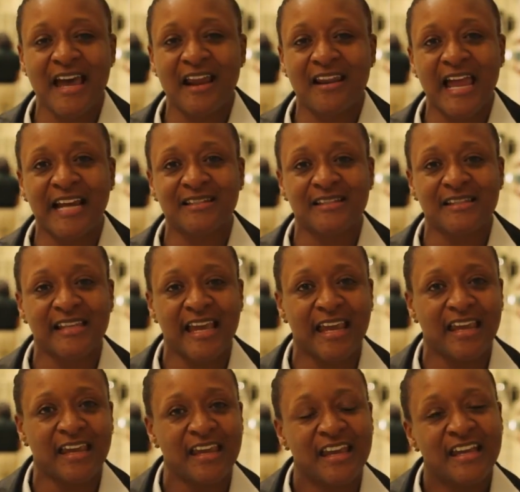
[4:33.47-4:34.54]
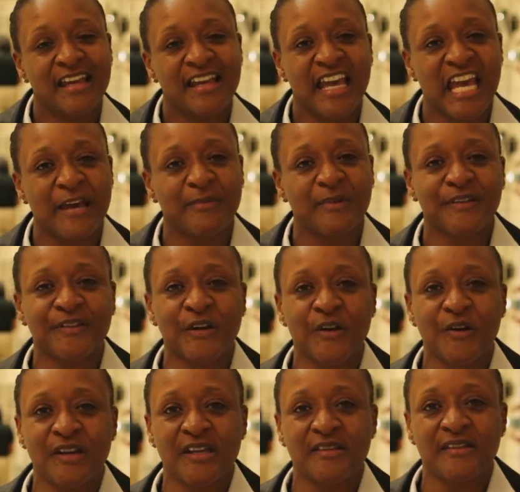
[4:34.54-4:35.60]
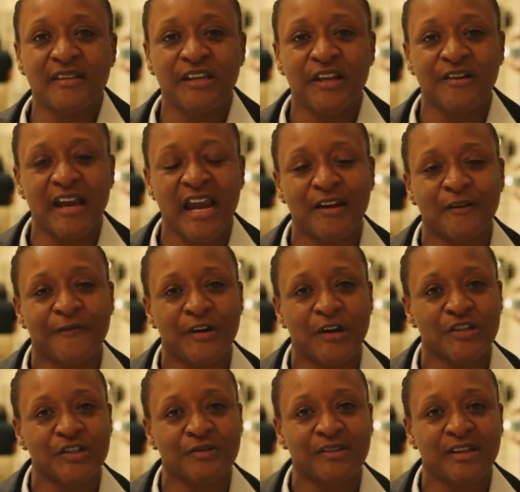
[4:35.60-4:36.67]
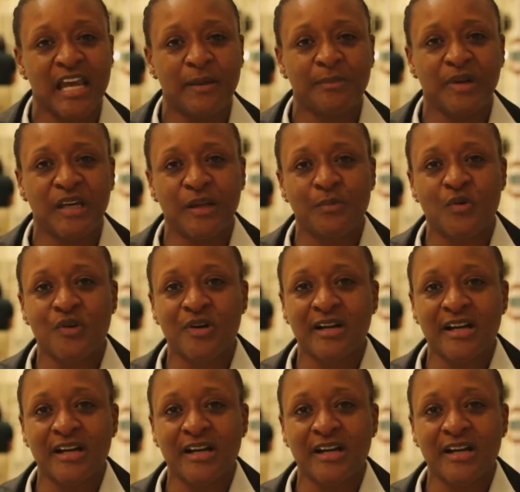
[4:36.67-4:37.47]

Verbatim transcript: I'd like to say happy 30th year anniversary and many more to